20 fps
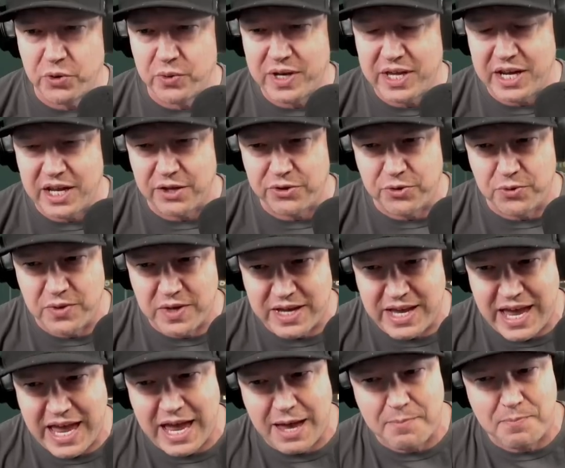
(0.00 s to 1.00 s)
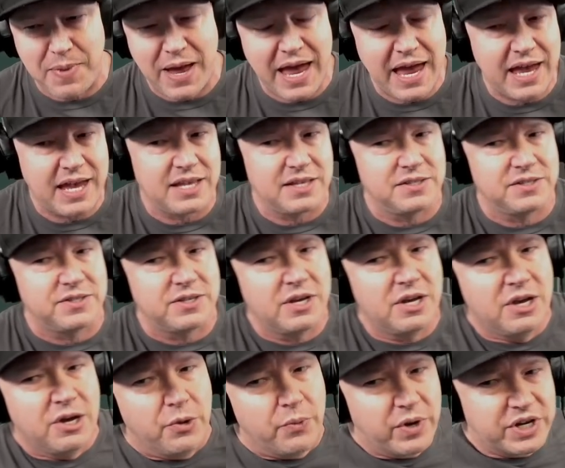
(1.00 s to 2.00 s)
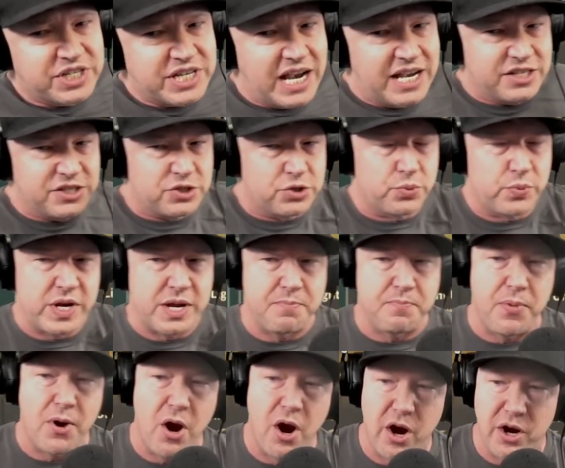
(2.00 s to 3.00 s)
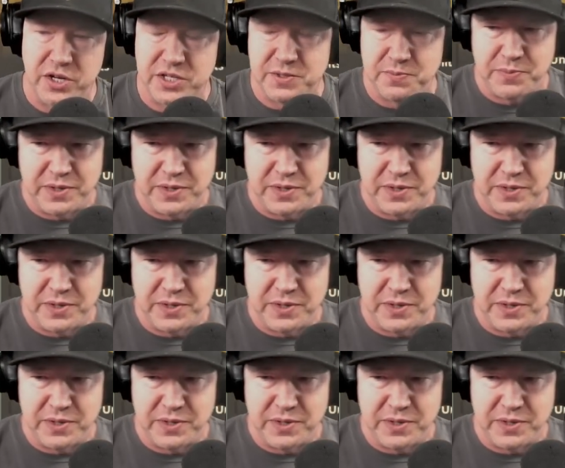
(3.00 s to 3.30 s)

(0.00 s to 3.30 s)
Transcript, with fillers: getting through the campaigns, which has 3 parts,